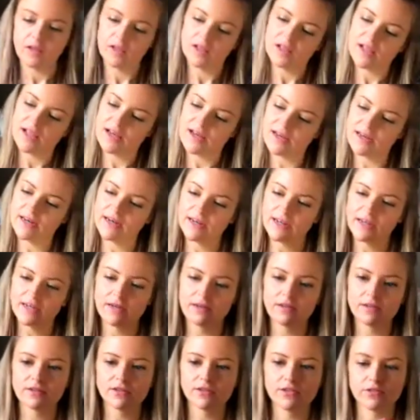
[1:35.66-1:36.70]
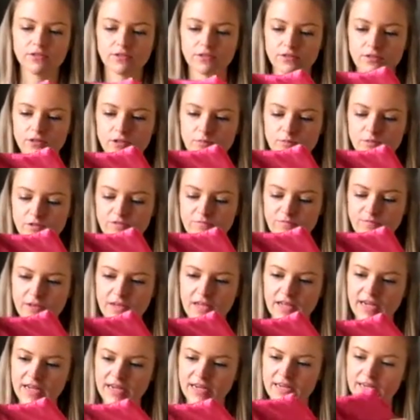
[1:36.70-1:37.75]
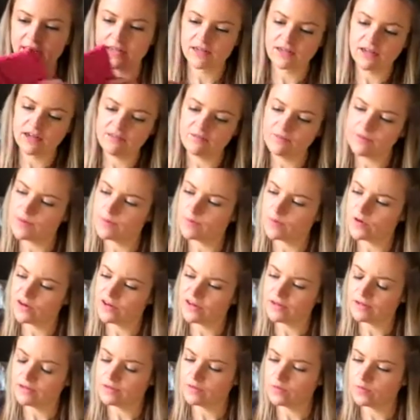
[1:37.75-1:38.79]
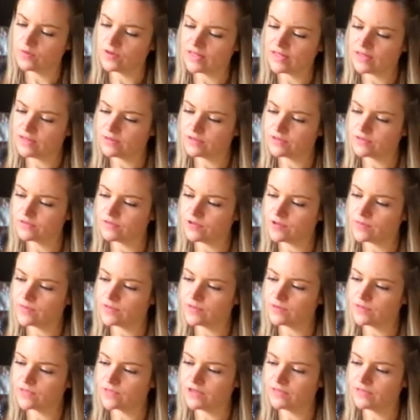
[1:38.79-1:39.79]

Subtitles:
lining, just normal lining. I can't remember where that was from, it was